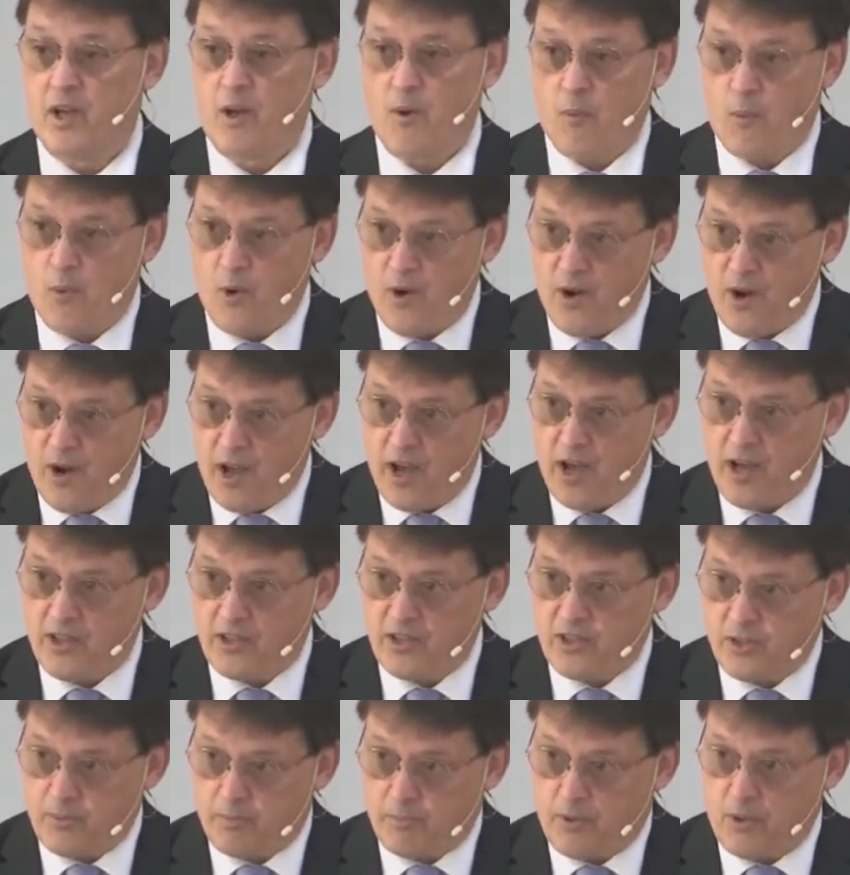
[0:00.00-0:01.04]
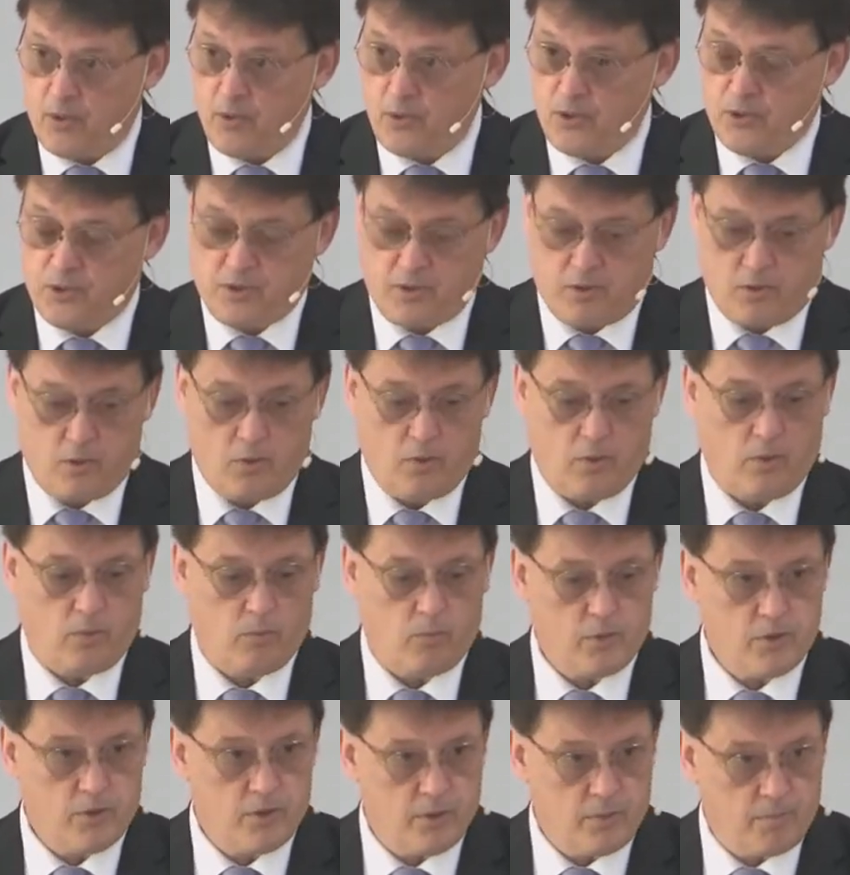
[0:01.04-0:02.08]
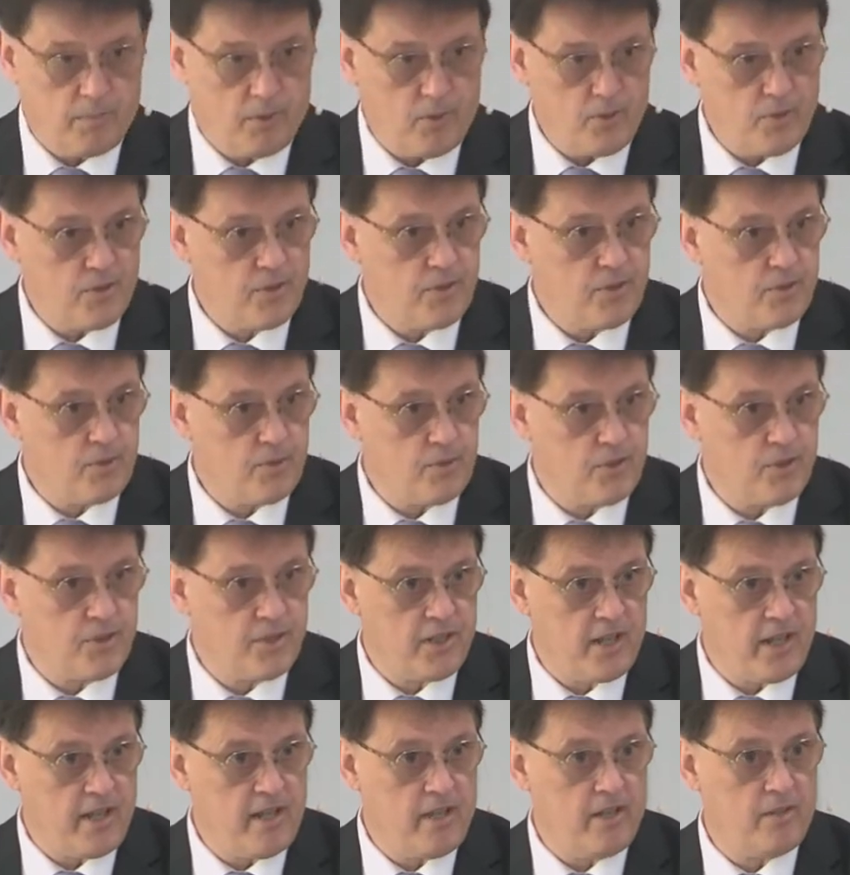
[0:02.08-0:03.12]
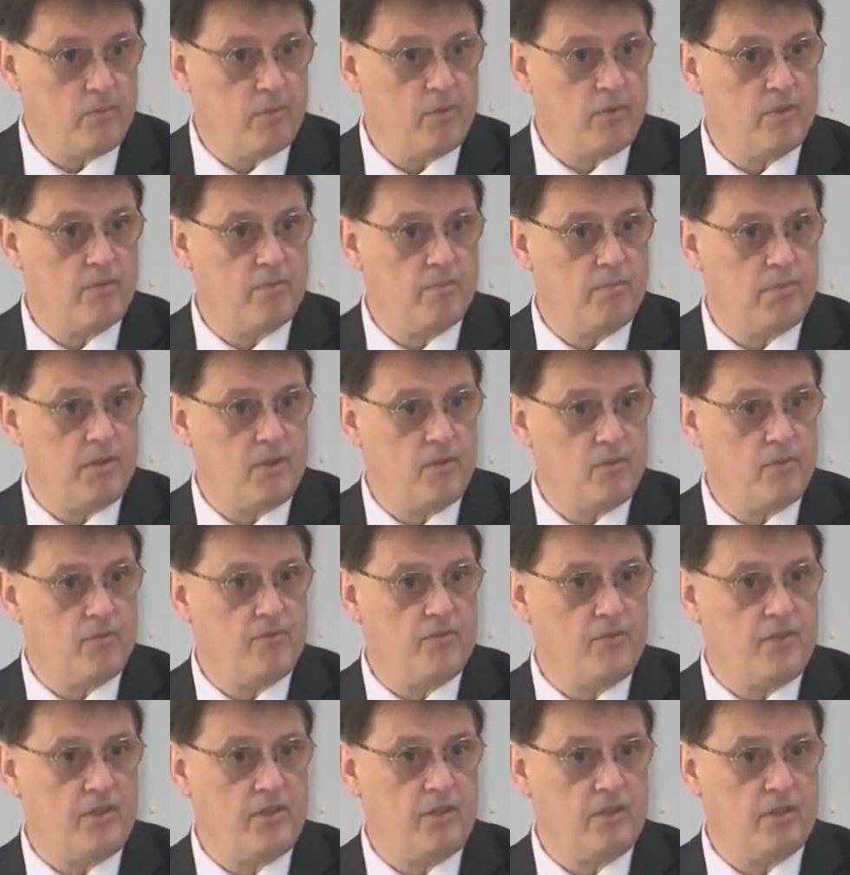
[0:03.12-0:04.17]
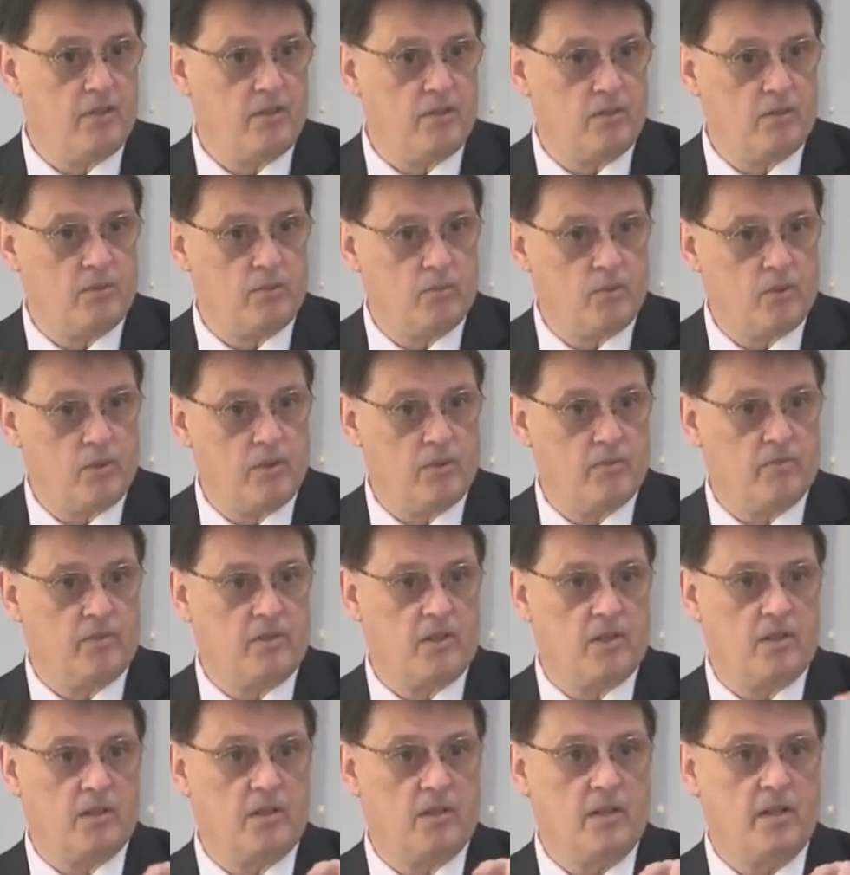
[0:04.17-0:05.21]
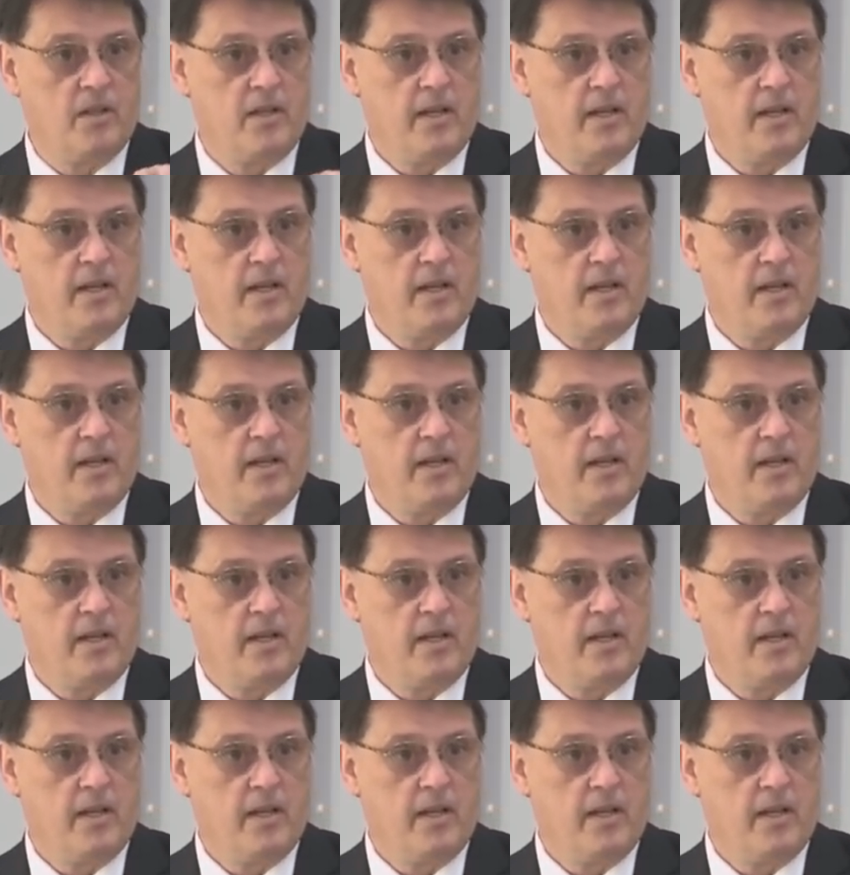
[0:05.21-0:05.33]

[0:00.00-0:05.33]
We're not supposed to do it. We're supposed to stand with both feet on the Word of God.